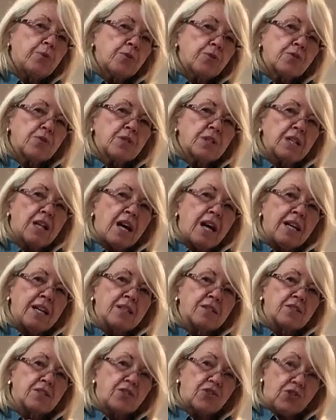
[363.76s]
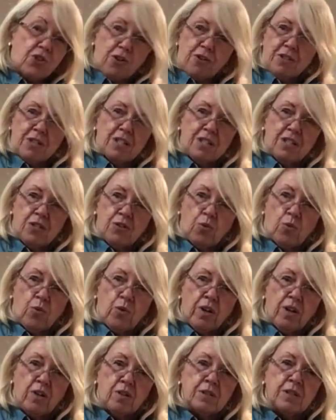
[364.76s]
portrait I had started in
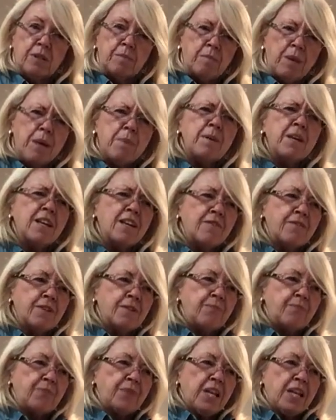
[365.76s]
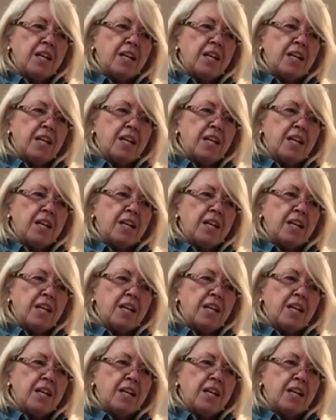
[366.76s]
oil, and maybe even